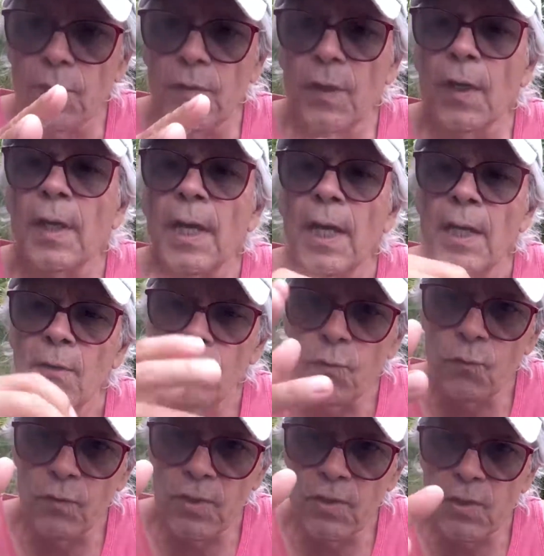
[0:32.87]
you
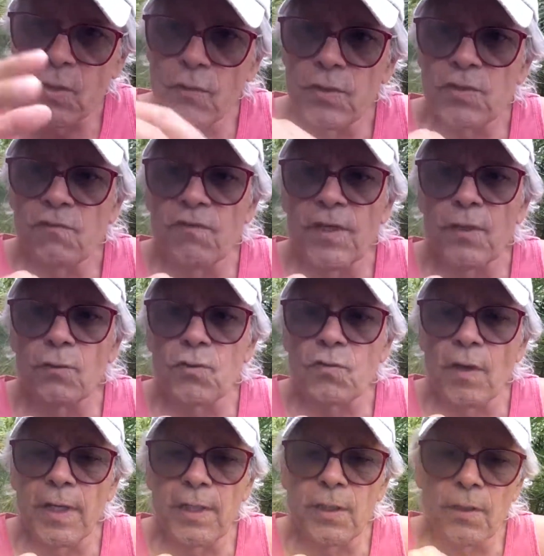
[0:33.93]
through this series of videos
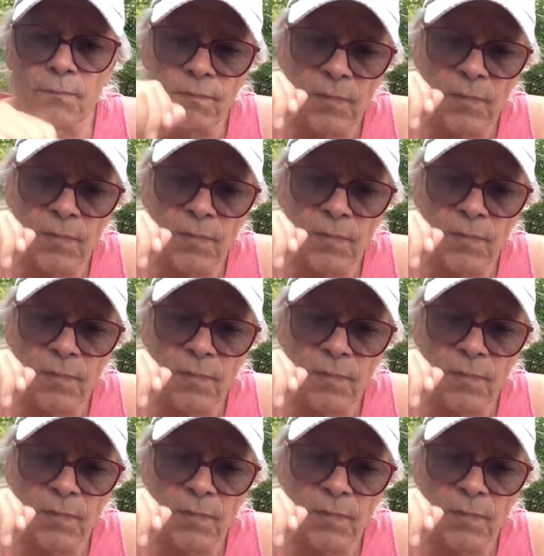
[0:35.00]
right here.